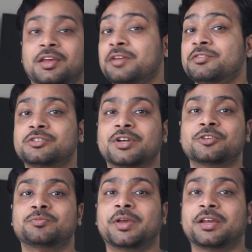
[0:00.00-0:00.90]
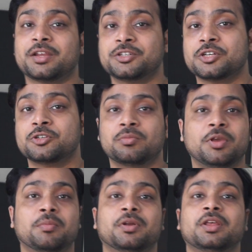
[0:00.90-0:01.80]
He was trying to pay attention to me,
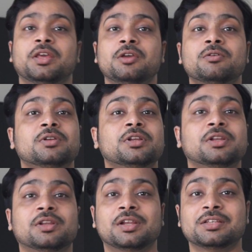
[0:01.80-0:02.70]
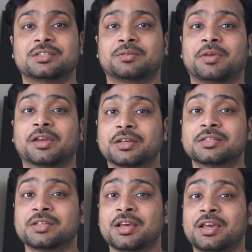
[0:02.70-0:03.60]
but he couldn't listen
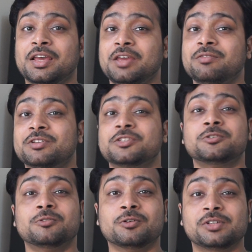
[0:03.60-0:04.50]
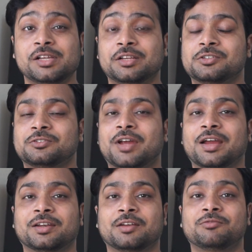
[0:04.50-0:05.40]
because he was totally
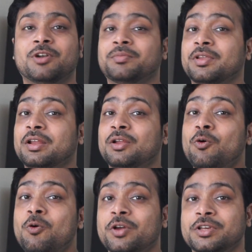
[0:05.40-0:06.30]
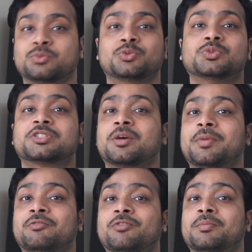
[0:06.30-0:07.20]
distracted from the noise which was
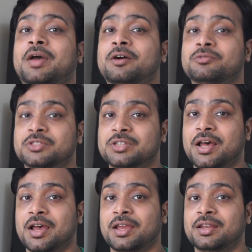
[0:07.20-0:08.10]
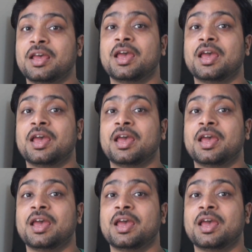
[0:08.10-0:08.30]
coming from outside.